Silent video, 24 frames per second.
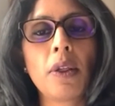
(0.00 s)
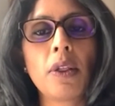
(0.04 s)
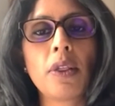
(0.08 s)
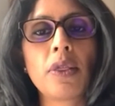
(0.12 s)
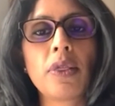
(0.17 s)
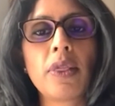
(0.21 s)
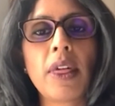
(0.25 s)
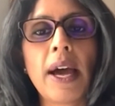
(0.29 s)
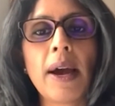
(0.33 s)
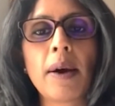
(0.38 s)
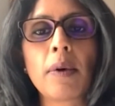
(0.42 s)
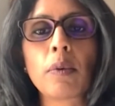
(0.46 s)

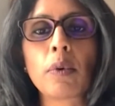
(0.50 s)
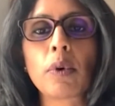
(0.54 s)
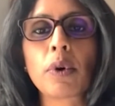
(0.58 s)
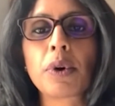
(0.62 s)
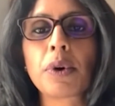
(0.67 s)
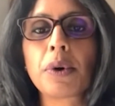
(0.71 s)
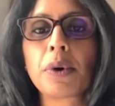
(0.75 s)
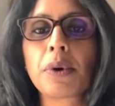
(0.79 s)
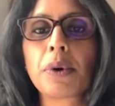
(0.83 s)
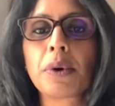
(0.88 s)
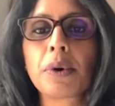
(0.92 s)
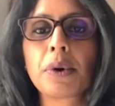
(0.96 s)
that
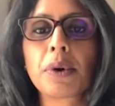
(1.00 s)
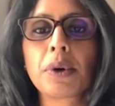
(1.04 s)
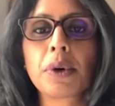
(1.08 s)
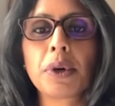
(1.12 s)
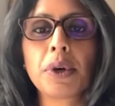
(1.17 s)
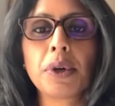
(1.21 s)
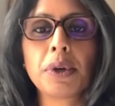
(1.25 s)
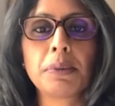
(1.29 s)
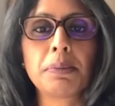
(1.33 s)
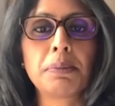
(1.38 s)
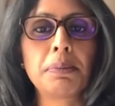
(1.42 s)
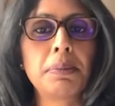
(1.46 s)

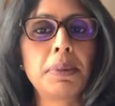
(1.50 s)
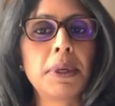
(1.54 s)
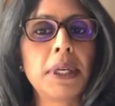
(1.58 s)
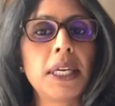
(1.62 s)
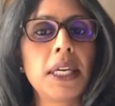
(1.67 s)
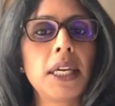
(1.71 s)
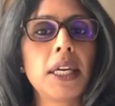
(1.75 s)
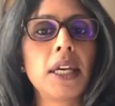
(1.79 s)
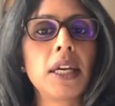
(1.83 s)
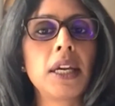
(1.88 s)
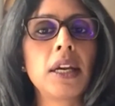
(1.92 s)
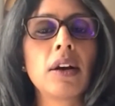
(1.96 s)
could
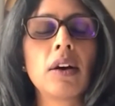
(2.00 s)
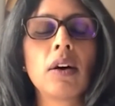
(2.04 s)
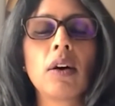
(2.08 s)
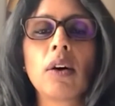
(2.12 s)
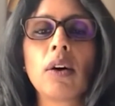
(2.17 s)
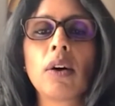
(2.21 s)
be